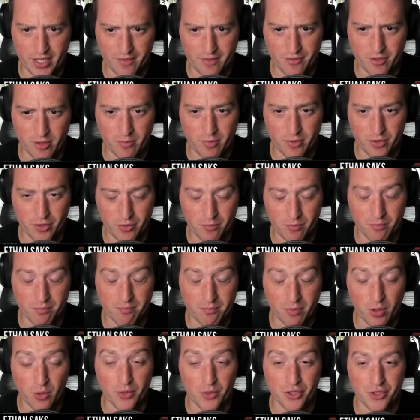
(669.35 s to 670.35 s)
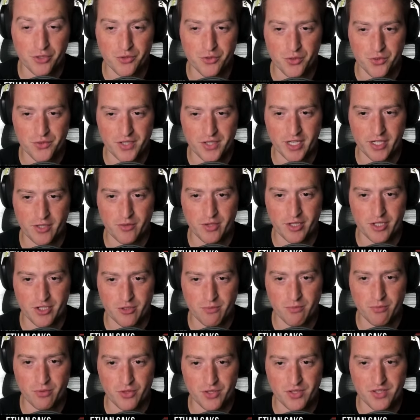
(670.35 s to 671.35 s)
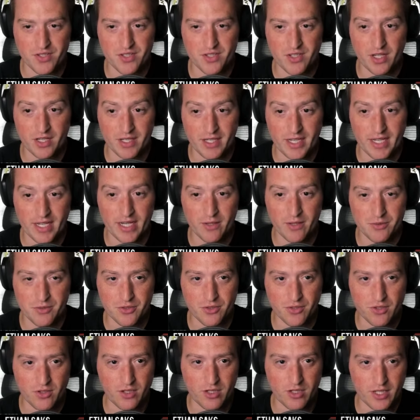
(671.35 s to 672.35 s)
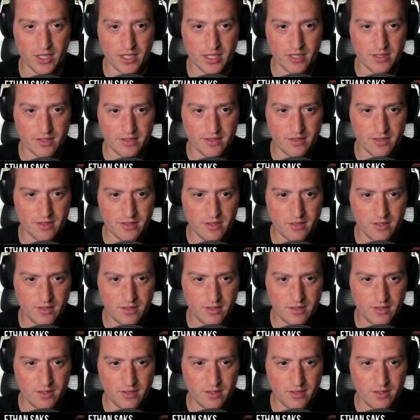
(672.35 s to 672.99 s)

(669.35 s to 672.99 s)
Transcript: If an opponent controls that creature, put a stun counter on it.